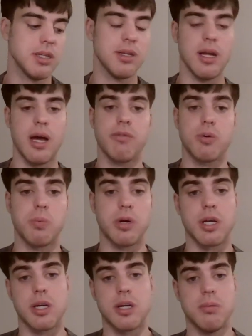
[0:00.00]
And then after
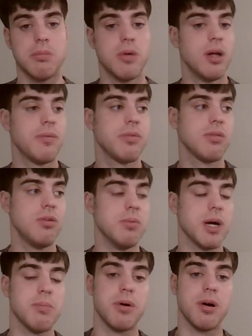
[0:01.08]
work, I come to
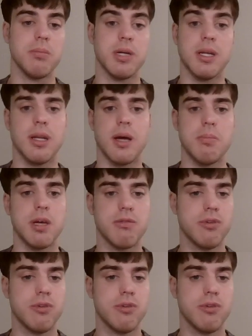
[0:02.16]
my apartment and I make